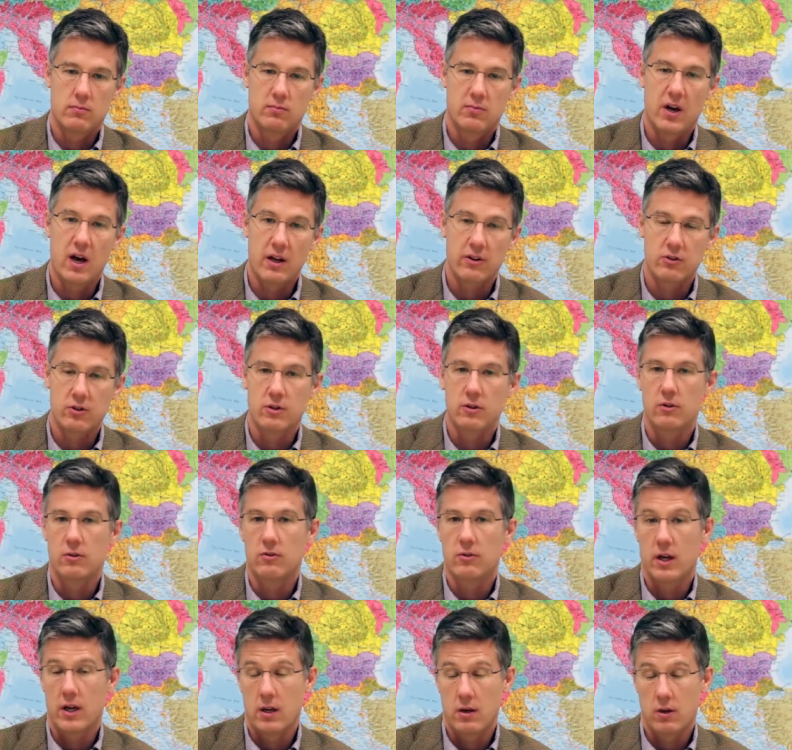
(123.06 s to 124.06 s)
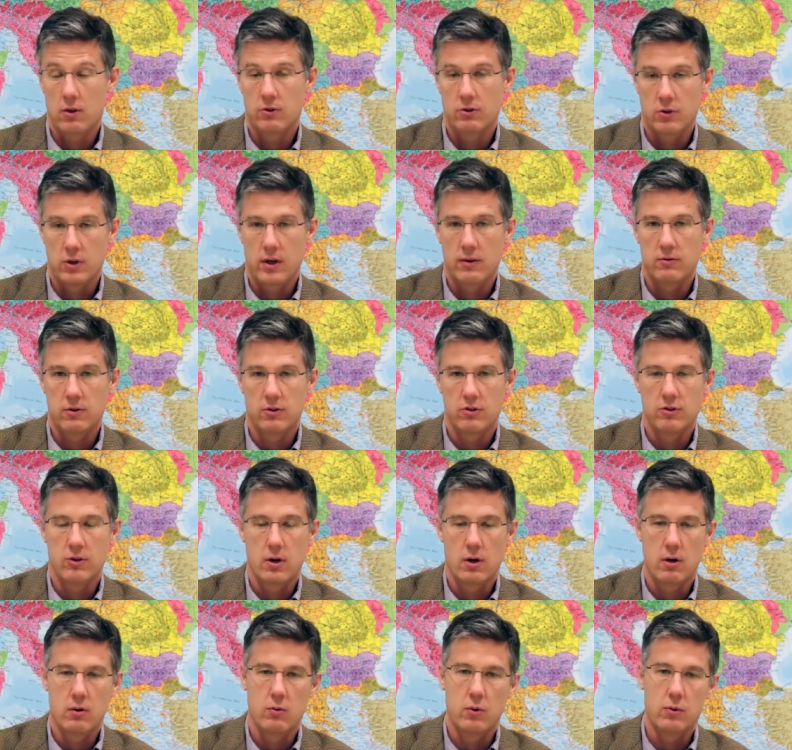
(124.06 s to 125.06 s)
positives, and also you have to
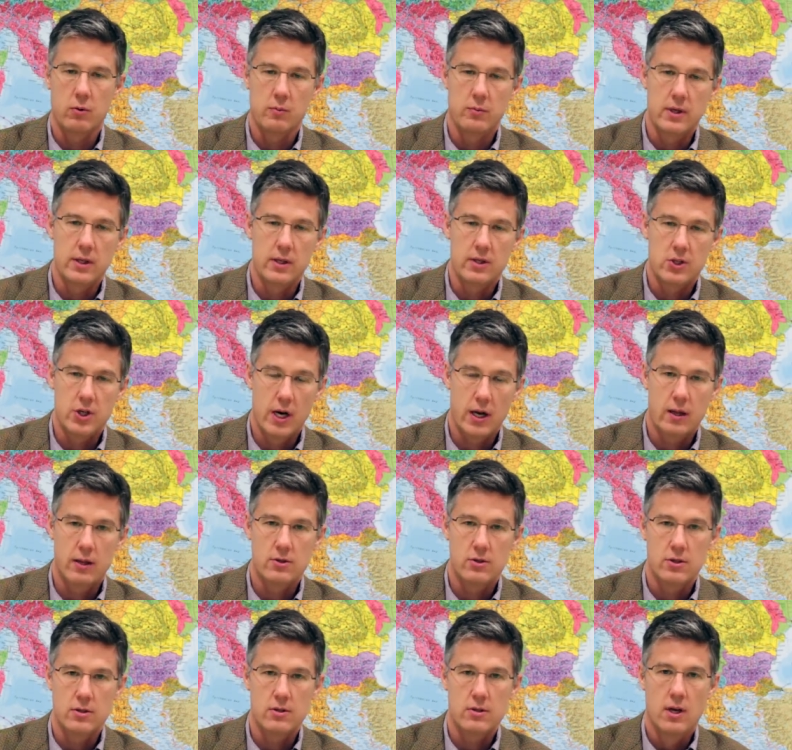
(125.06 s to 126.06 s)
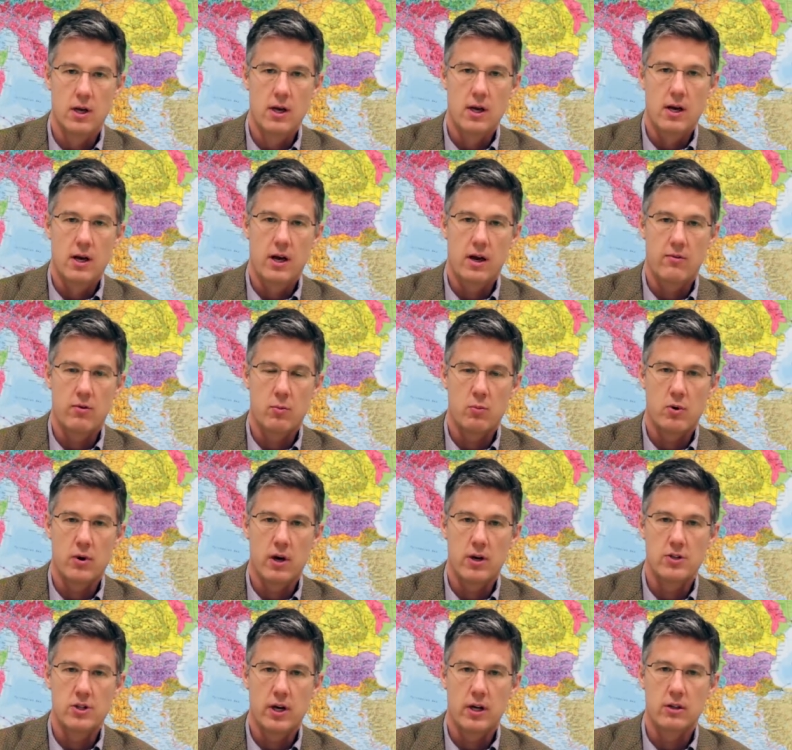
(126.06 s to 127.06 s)
share what would be the challenges of a
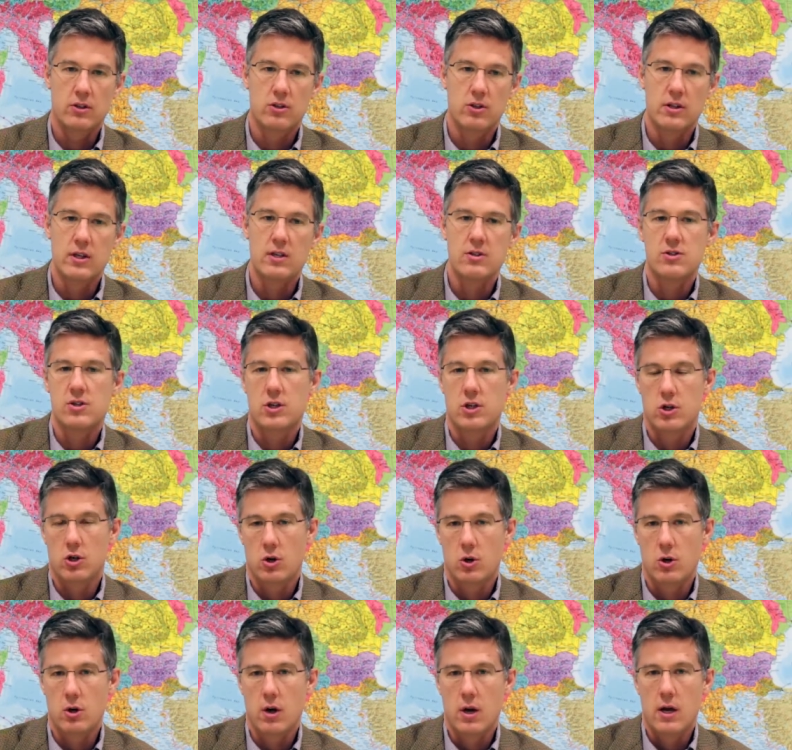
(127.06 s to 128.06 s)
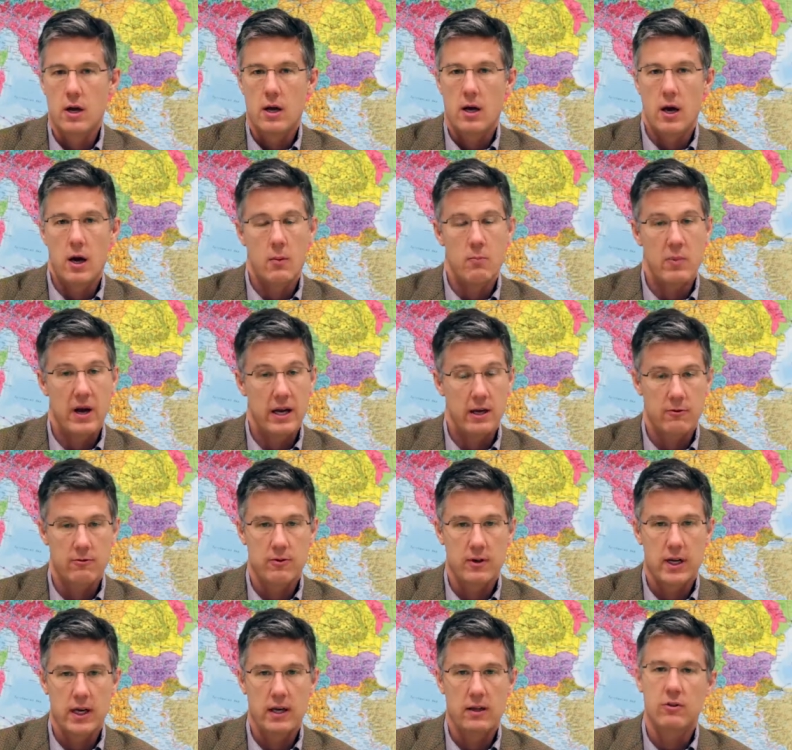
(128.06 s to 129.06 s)
project to then secure bank
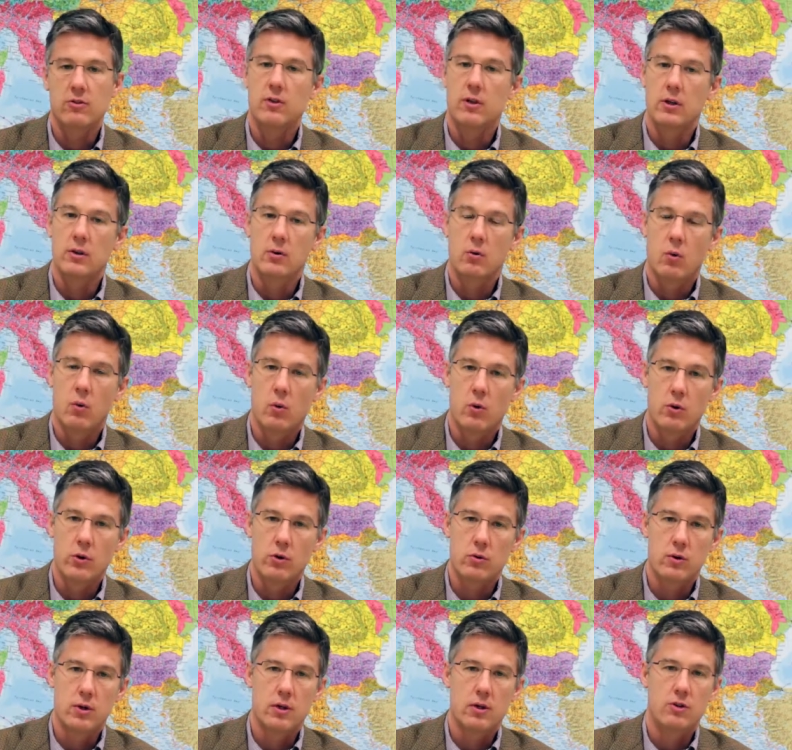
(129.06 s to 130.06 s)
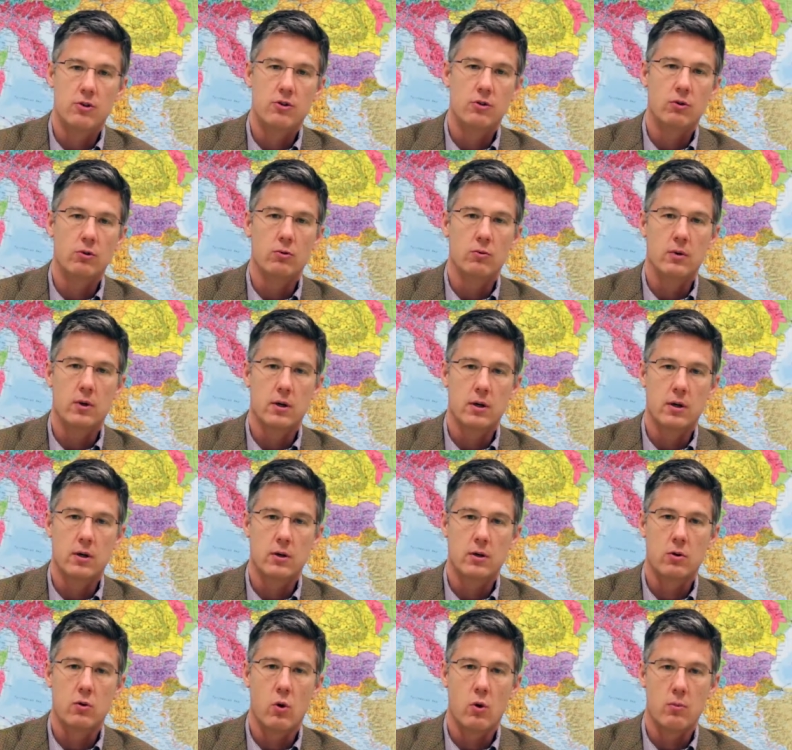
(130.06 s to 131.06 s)
financing, or you could issue
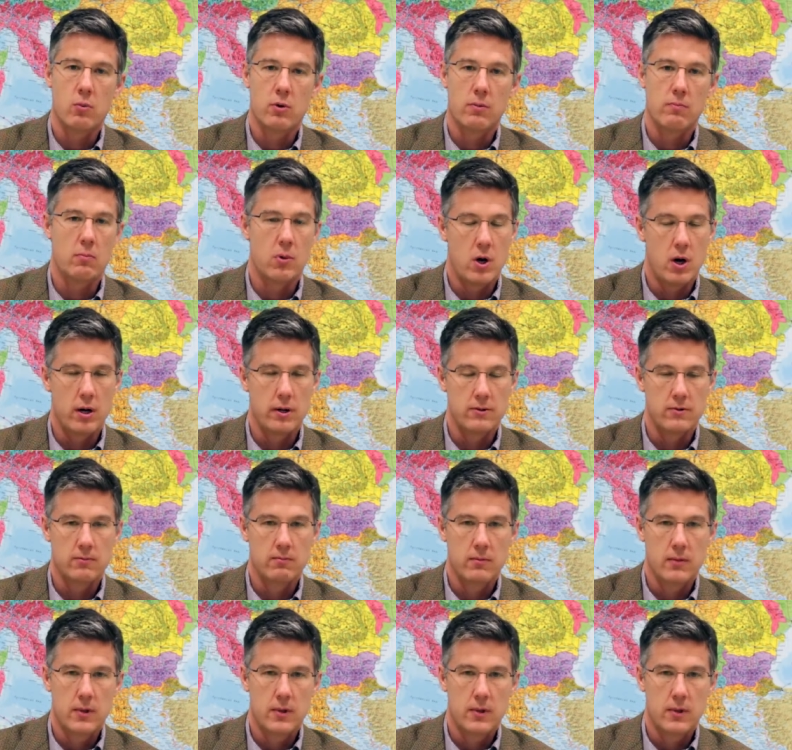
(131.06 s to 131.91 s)
corporate bonds